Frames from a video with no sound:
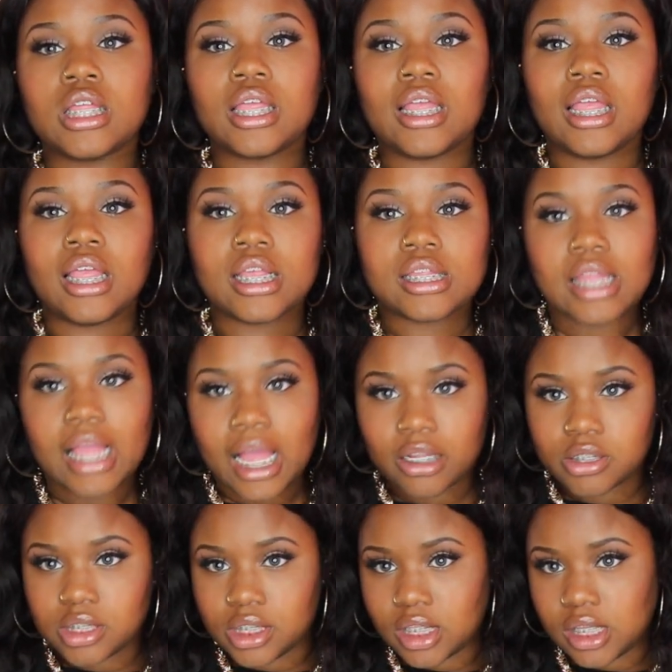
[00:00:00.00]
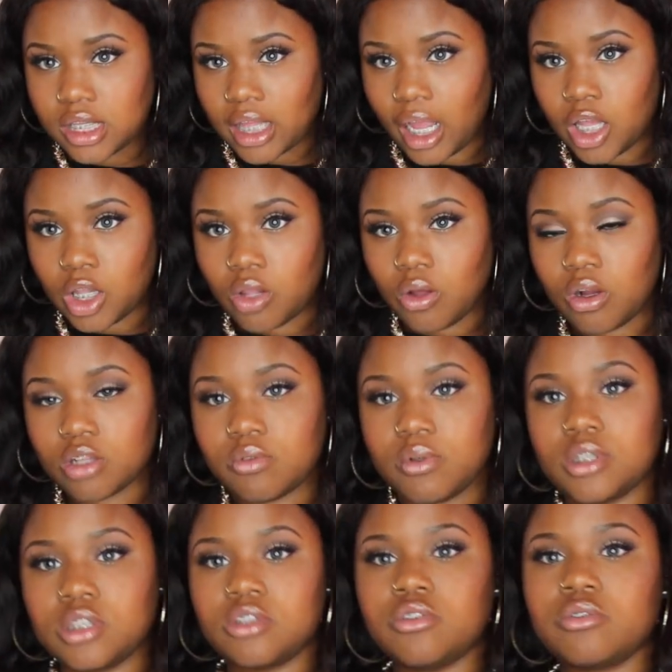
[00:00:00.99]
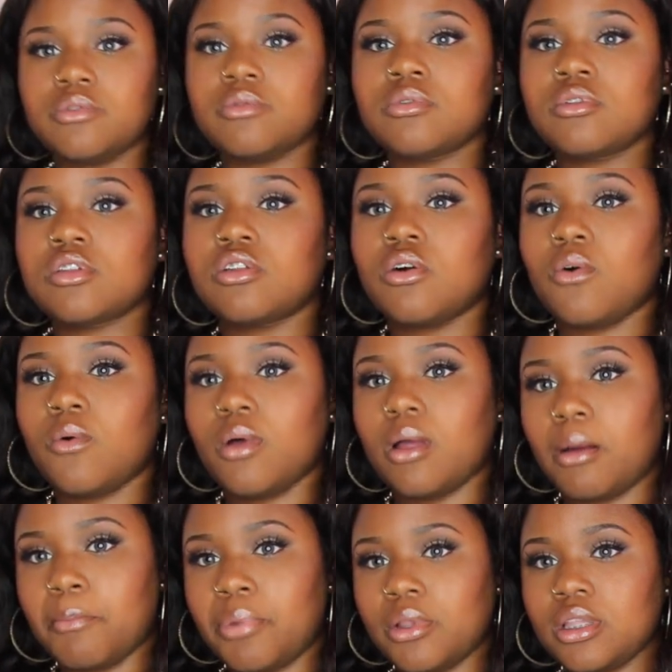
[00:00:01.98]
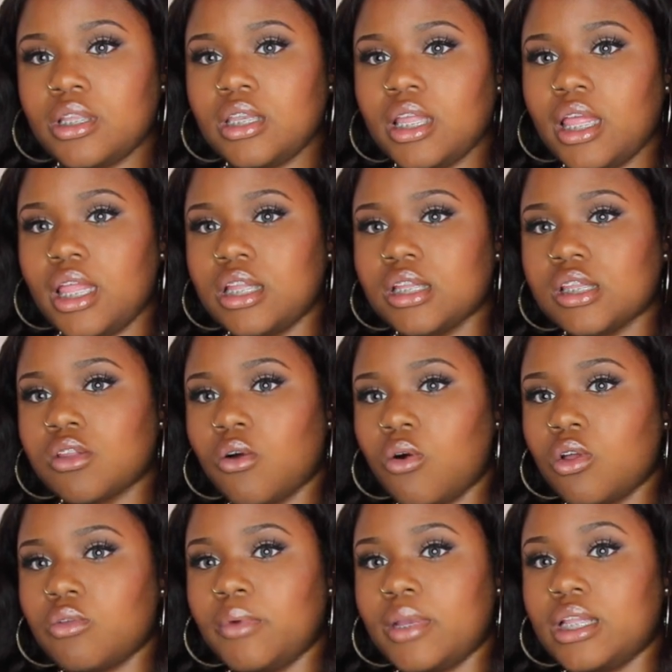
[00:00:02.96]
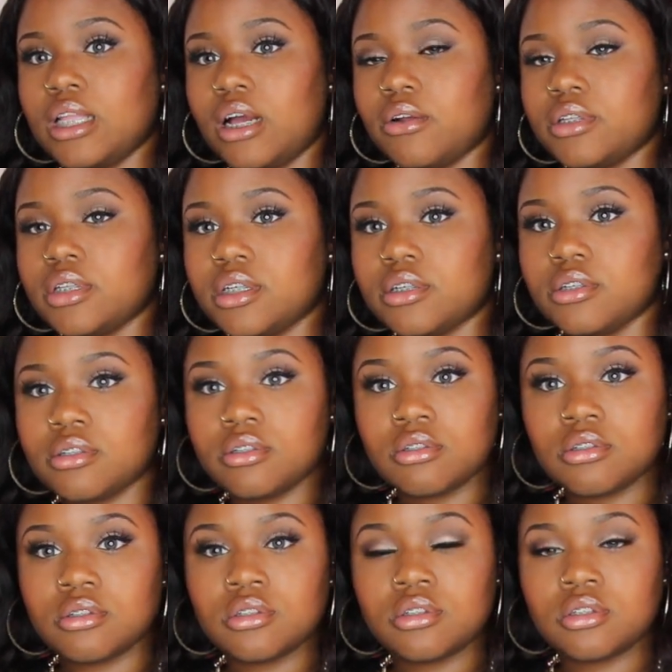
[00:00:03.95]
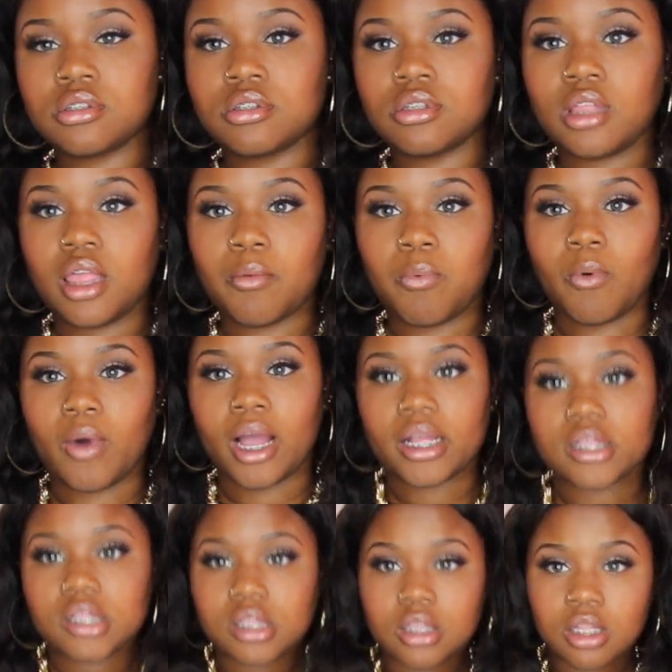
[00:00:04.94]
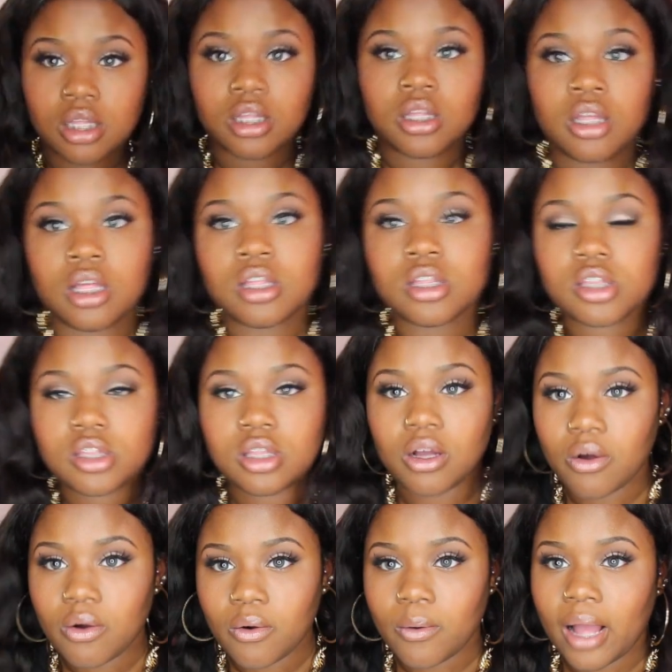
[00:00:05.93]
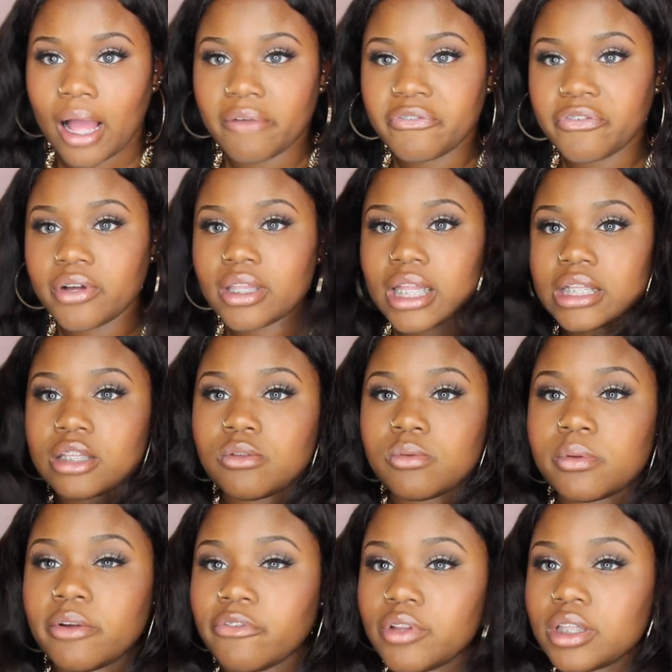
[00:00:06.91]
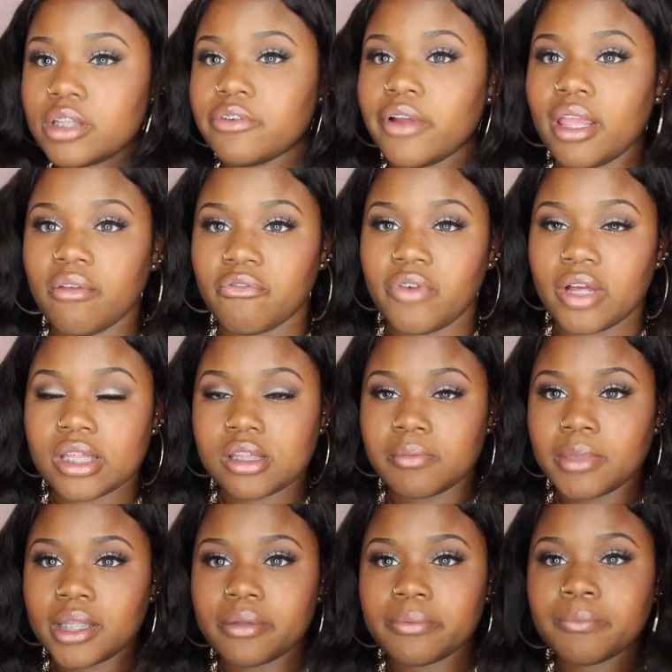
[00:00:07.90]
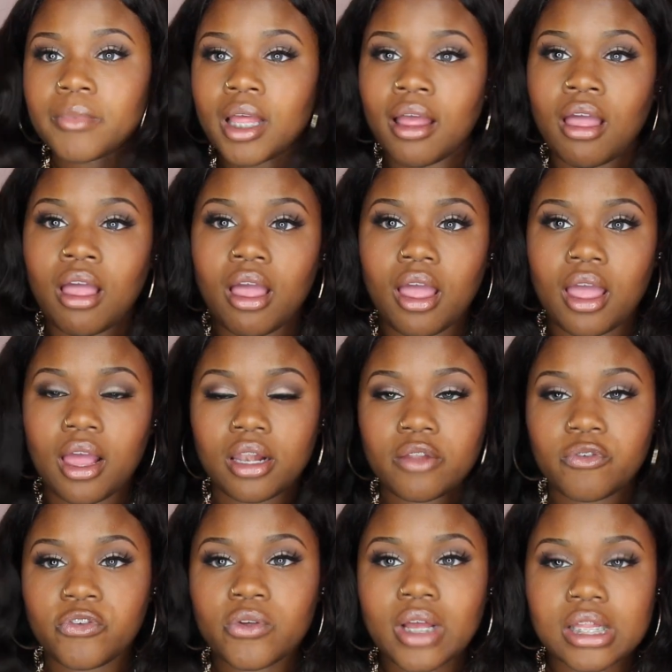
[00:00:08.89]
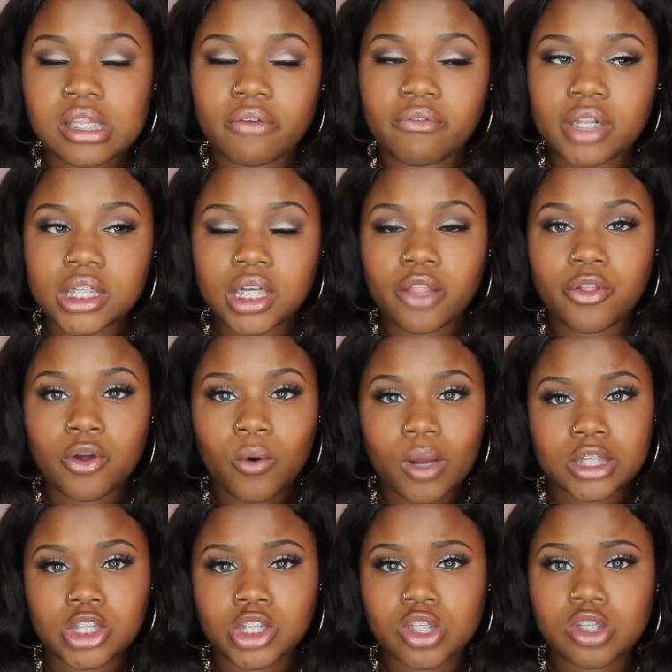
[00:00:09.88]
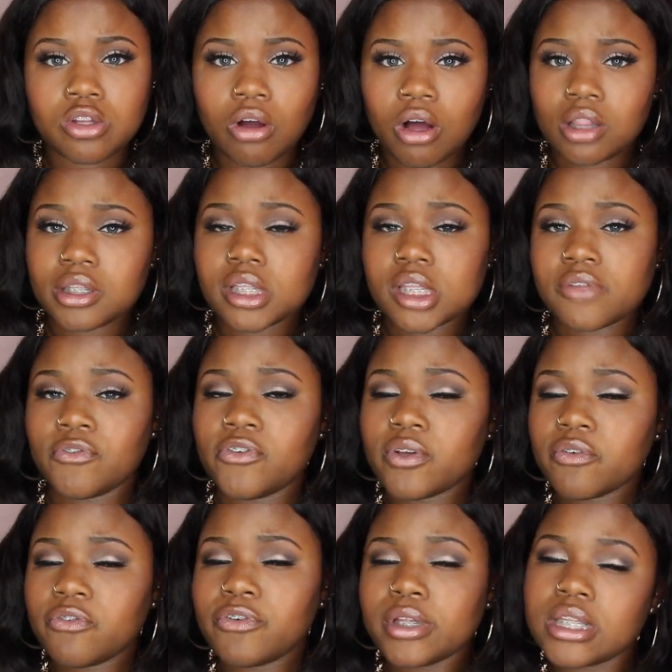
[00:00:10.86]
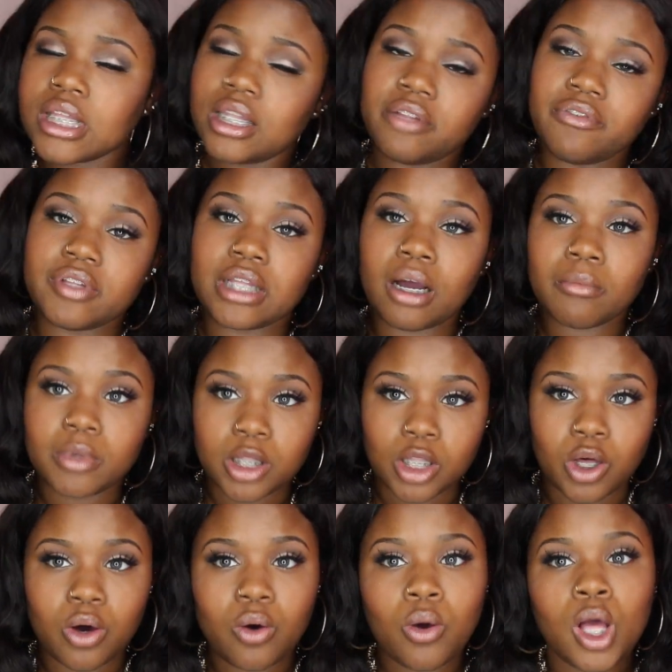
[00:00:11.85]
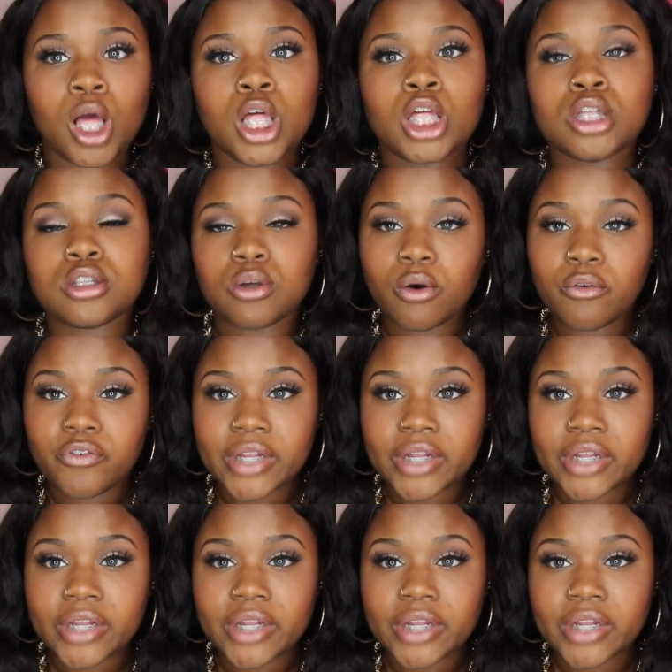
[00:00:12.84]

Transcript: is actually, this is like a long 22. So I'm pulling it and it's all the way down here, hip wide. So I felt like this was a really great investment. And if you guys have any other questions on this, feel free to leave it down below. Don't